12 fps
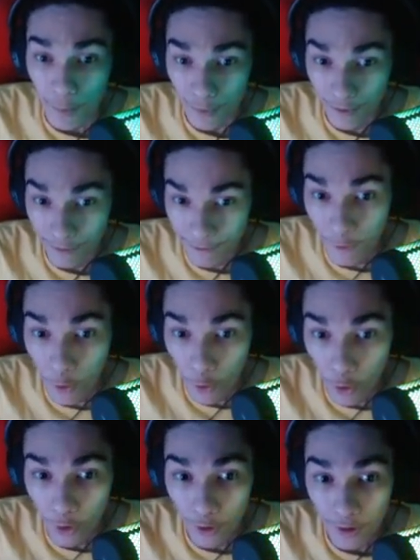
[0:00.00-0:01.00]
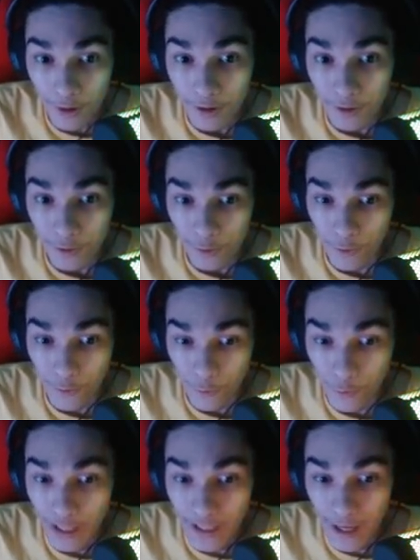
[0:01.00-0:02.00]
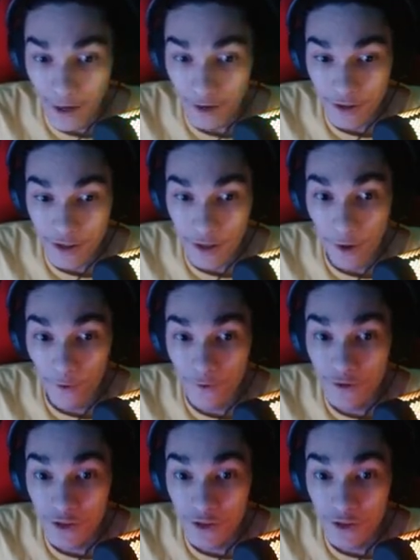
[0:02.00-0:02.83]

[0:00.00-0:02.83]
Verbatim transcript: before we get ourselves...